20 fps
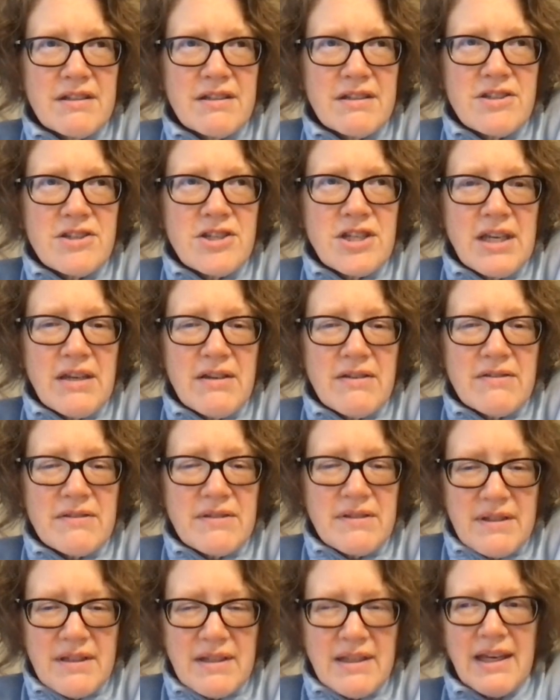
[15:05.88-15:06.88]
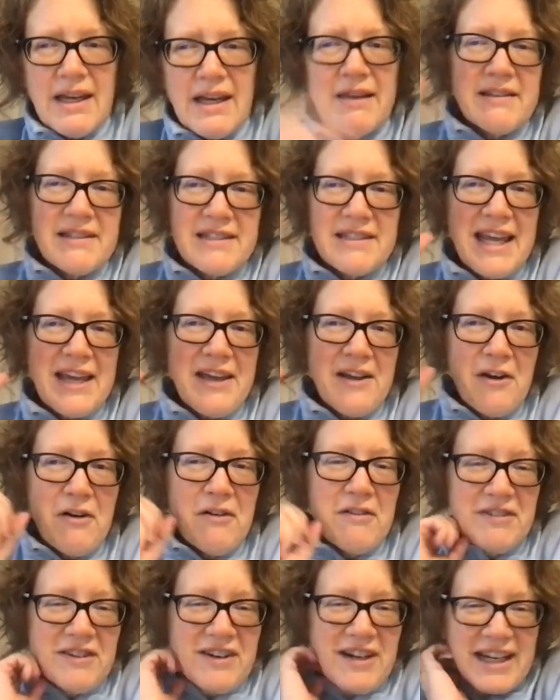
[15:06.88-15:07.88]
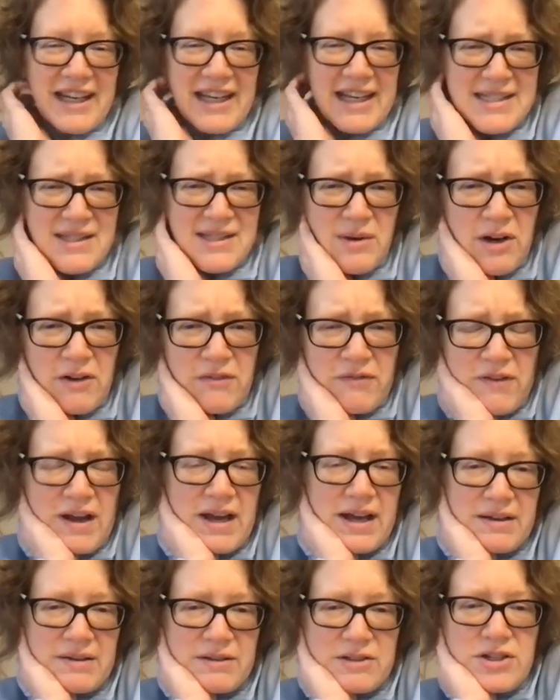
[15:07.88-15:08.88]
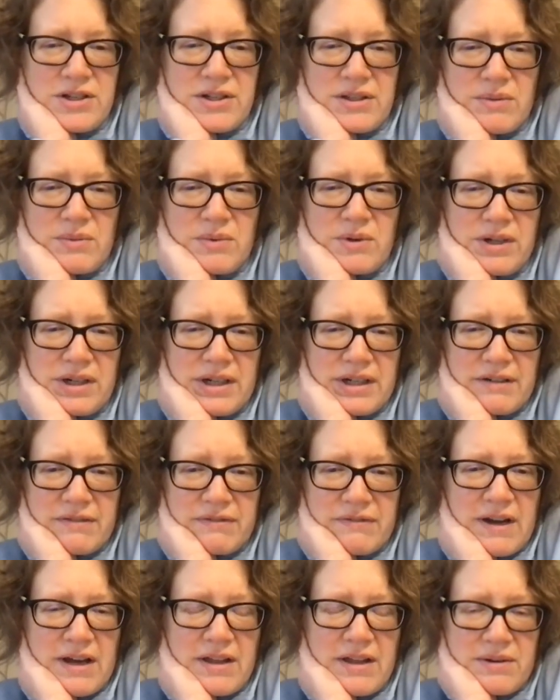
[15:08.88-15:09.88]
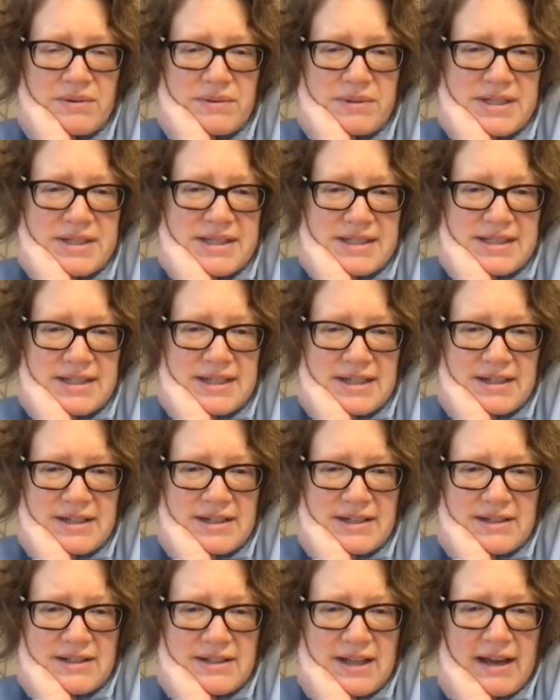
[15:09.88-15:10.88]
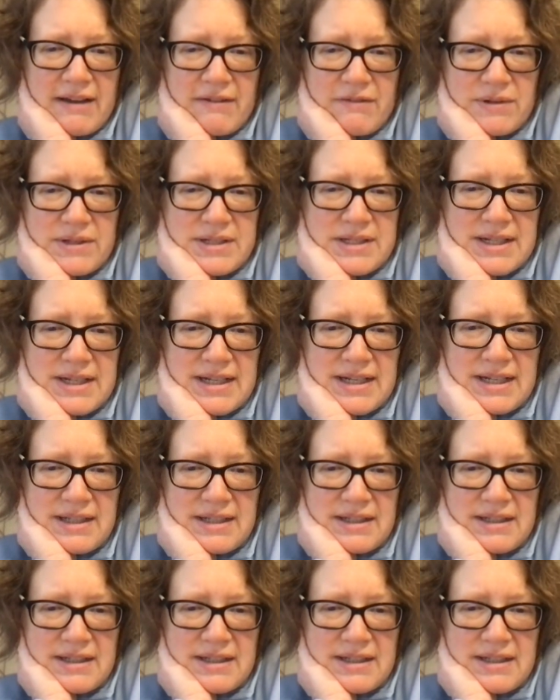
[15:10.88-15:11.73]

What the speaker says: she have kind of taken over, I guess? During the war, her father was still alive, wasn't he?